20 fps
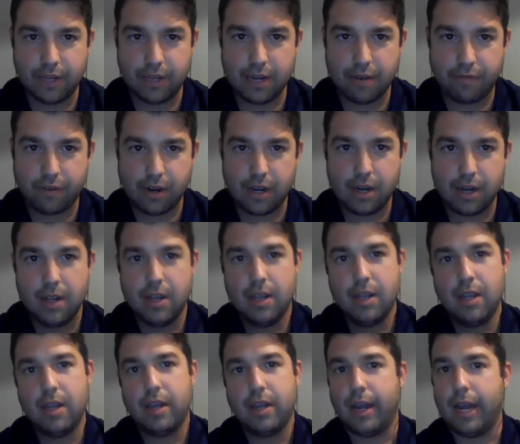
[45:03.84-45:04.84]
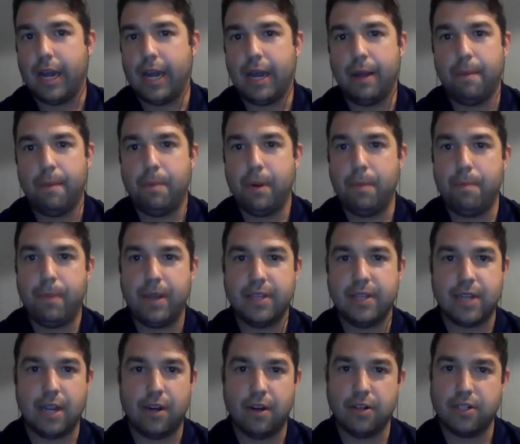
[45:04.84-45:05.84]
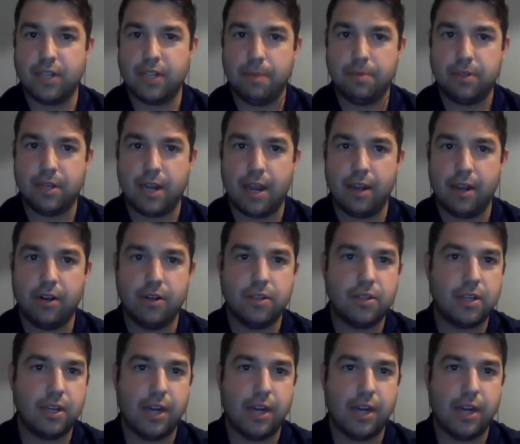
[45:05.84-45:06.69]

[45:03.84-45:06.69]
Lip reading: different, but based on our same standards: